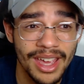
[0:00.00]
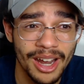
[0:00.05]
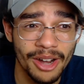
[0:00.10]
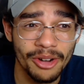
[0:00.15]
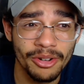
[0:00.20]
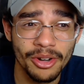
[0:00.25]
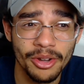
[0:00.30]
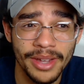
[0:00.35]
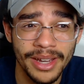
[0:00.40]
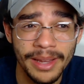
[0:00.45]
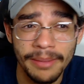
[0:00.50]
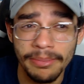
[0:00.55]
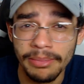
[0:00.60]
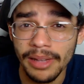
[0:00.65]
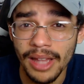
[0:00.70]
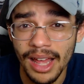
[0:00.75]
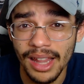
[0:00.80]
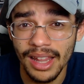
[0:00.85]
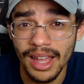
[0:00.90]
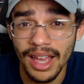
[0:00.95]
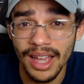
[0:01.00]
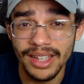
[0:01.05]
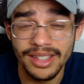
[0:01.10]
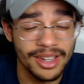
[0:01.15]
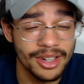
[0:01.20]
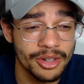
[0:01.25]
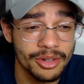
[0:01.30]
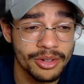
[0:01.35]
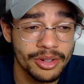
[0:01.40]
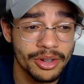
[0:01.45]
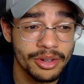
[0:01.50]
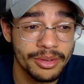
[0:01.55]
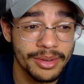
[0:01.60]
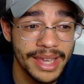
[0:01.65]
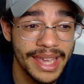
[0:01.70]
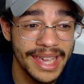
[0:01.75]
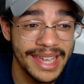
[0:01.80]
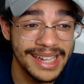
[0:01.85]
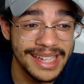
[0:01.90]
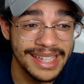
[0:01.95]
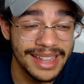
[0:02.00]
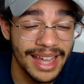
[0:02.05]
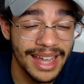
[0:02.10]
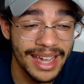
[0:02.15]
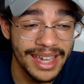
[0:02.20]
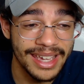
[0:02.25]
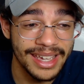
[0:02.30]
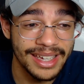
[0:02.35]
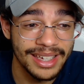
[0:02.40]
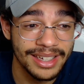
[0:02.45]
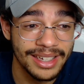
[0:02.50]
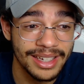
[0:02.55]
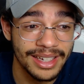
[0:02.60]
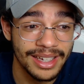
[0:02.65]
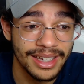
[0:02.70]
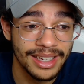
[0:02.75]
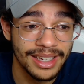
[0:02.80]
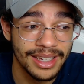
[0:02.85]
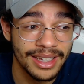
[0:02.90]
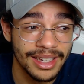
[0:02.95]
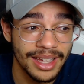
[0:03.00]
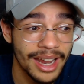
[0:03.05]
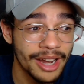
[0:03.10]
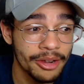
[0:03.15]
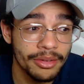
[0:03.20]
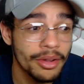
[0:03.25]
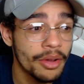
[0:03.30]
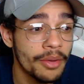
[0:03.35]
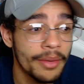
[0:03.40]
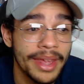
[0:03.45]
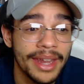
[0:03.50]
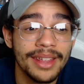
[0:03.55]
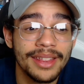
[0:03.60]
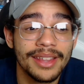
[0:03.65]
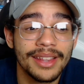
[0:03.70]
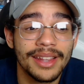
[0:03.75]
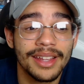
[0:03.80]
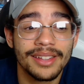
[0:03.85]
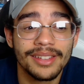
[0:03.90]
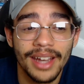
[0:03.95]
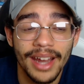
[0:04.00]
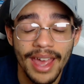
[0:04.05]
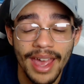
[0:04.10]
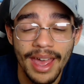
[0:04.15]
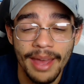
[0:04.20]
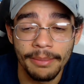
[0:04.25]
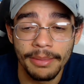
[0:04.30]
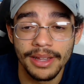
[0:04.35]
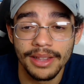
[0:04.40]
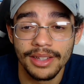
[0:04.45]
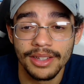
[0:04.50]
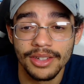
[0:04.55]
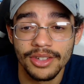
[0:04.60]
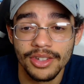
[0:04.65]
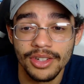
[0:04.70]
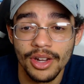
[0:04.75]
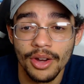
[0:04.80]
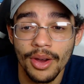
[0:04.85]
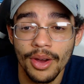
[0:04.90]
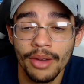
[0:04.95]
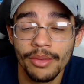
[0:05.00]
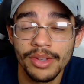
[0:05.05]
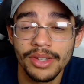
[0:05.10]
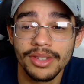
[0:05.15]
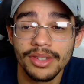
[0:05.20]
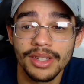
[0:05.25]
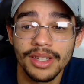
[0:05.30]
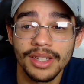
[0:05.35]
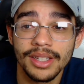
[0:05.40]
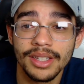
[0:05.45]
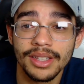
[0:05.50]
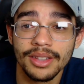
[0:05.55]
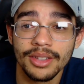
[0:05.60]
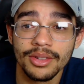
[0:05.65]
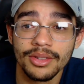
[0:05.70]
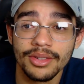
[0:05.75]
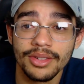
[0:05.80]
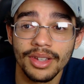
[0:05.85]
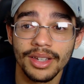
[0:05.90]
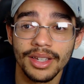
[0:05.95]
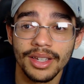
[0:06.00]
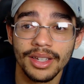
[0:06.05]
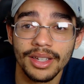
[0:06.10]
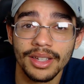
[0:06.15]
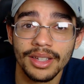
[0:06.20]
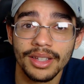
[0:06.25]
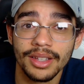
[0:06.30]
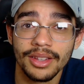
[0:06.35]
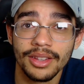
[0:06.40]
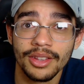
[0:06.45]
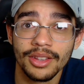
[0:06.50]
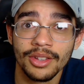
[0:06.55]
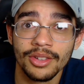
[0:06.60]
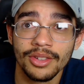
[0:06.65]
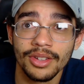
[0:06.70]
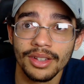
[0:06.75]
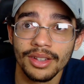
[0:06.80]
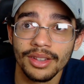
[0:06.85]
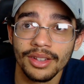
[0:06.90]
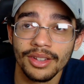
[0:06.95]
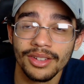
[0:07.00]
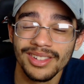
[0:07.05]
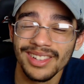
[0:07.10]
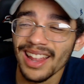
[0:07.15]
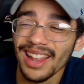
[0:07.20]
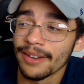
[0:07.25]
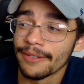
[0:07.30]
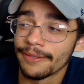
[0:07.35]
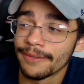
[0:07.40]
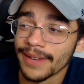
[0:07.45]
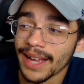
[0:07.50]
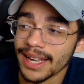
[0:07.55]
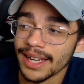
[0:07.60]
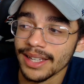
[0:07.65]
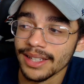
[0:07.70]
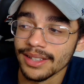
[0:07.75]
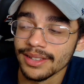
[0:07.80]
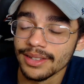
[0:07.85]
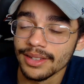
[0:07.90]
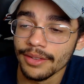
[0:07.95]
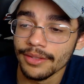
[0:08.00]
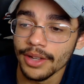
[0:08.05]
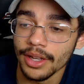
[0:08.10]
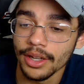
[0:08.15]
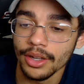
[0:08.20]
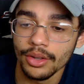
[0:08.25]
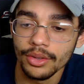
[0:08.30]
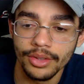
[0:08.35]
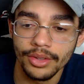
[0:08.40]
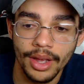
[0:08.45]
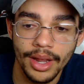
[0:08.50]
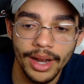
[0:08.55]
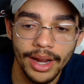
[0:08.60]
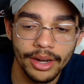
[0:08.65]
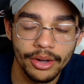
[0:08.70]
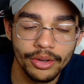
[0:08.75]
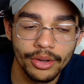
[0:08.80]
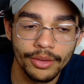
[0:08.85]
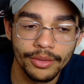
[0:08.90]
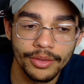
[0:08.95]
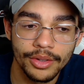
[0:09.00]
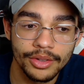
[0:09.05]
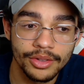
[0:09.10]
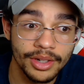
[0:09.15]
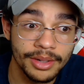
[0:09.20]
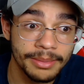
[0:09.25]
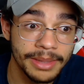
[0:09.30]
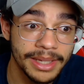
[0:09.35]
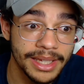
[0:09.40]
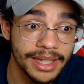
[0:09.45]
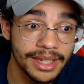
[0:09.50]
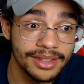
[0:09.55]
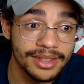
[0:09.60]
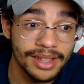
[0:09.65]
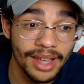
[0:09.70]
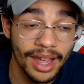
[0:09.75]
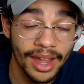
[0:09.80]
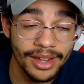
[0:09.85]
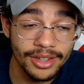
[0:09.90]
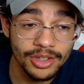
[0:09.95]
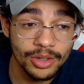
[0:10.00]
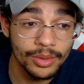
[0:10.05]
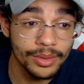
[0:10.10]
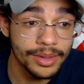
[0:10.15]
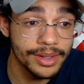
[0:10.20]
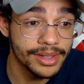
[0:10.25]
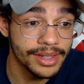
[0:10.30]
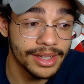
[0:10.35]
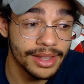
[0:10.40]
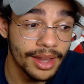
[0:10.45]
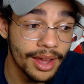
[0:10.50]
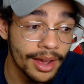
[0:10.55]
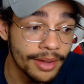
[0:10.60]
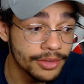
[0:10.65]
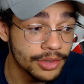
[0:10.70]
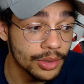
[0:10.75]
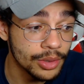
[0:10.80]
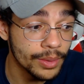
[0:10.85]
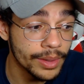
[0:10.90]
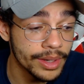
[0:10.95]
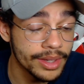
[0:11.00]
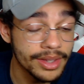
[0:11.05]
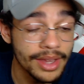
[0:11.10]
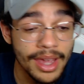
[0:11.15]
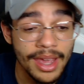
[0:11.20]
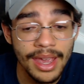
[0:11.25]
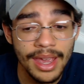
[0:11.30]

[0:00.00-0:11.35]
I don't know any plot lines. I don't know any, like, I don't know anything that's gonna happen in this, you know. Obviously there's a lot of fighting and stuff that goes on. I don't know if there's gonna be any side stories, any love stories,